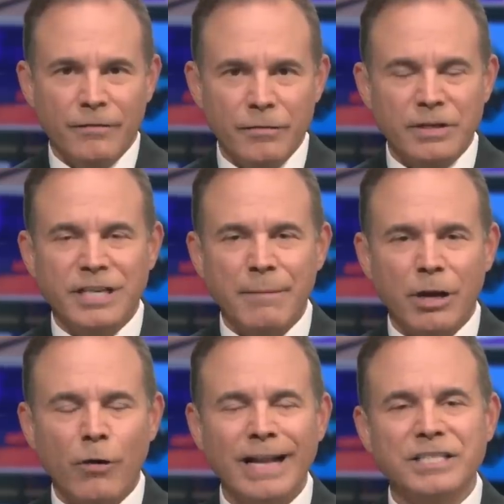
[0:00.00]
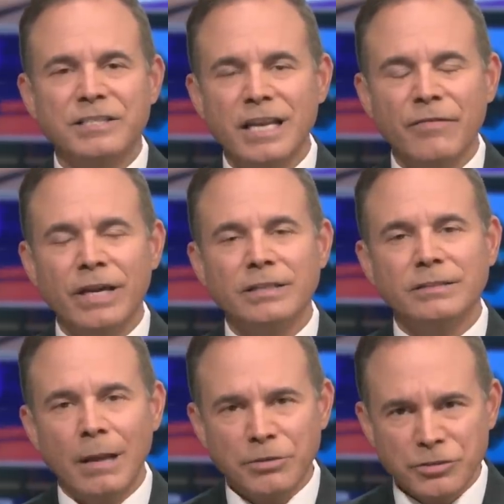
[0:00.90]
from the Democrats' deviant
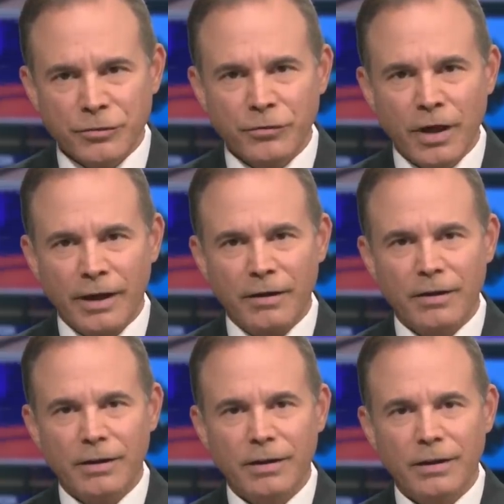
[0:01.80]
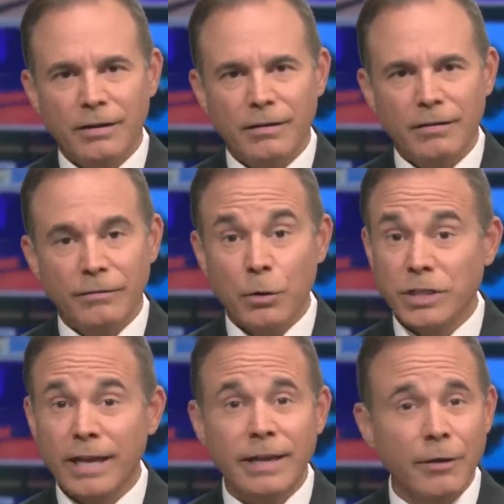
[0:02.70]
dumpster fire.
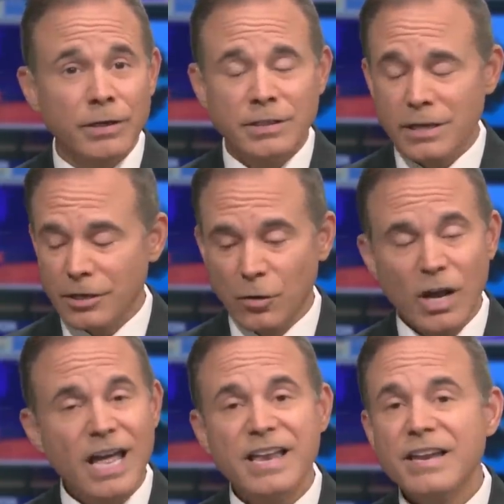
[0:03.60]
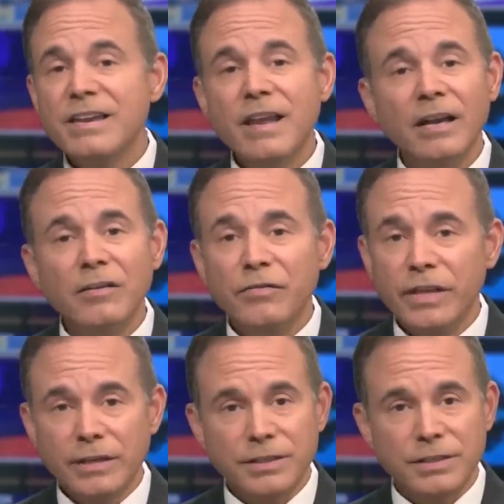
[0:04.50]
Folks, I guarantee you, none of
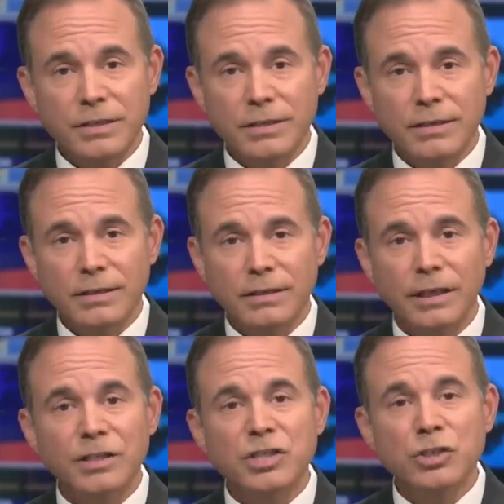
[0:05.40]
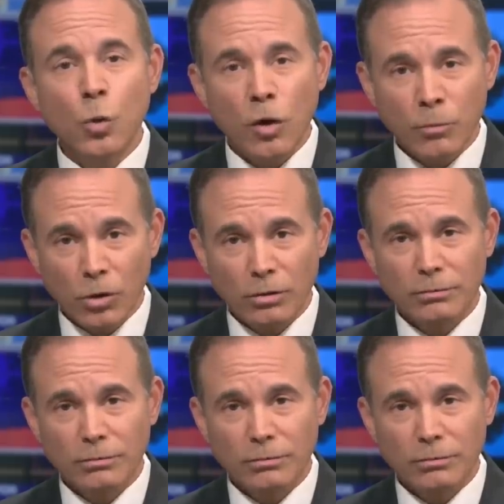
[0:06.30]
this is normal.